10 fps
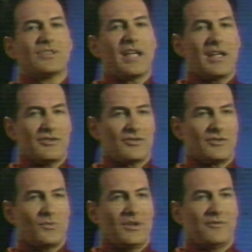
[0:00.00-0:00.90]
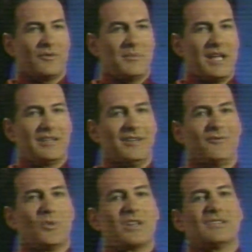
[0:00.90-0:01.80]
Edge, the one from
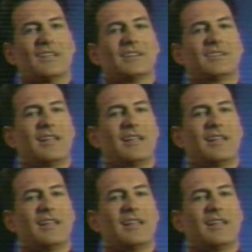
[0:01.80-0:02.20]
1946,